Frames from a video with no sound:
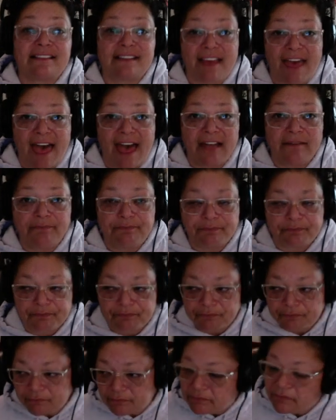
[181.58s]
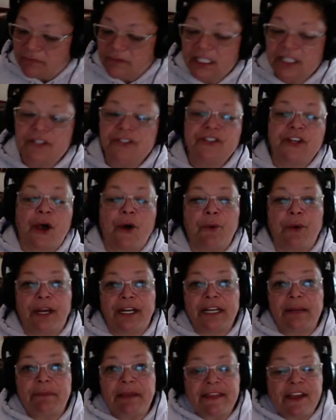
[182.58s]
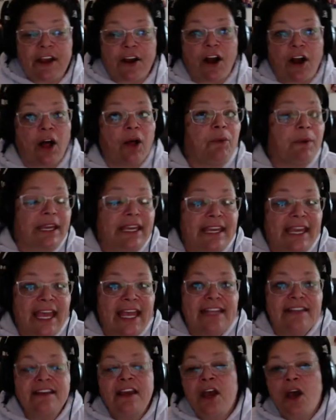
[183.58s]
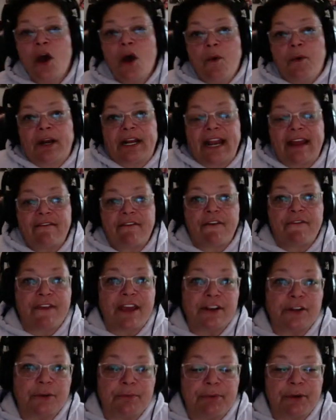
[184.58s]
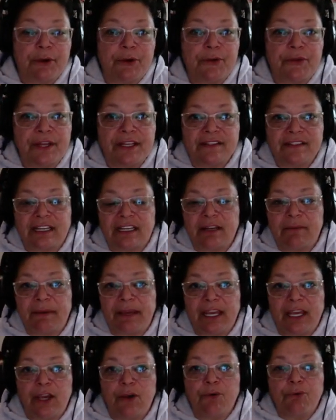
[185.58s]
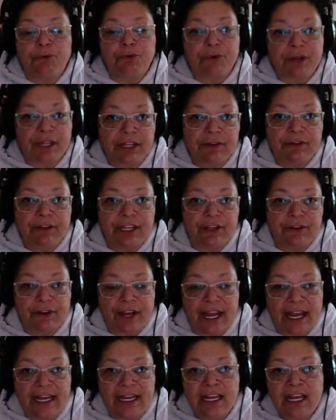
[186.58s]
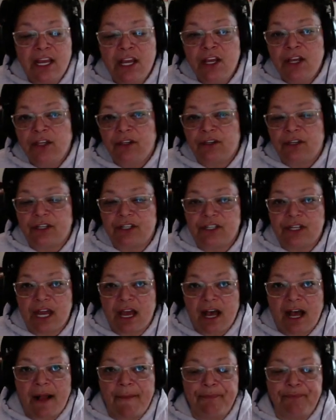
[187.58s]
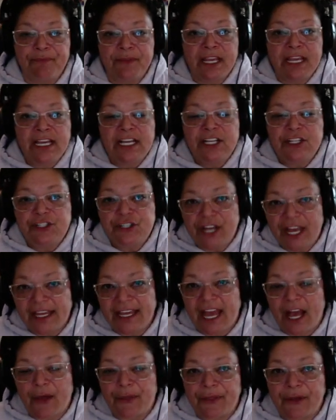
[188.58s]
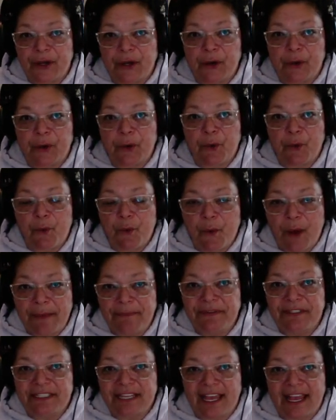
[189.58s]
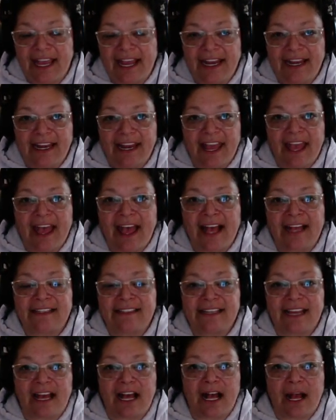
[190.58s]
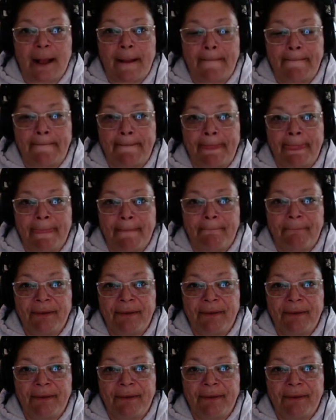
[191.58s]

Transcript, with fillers: that. So we're going to be there all weekend. We're going to have a vendor booth. It's going to be really, really great. You can um, check out their website at um,